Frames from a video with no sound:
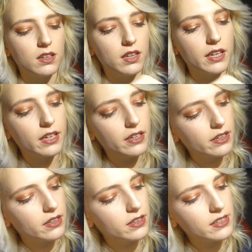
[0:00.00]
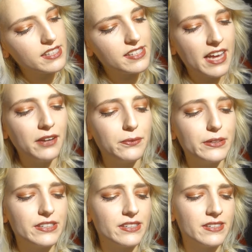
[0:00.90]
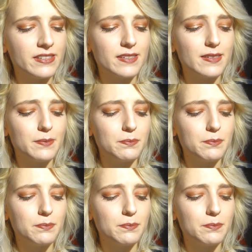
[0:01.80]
Like, it's 10 reasons,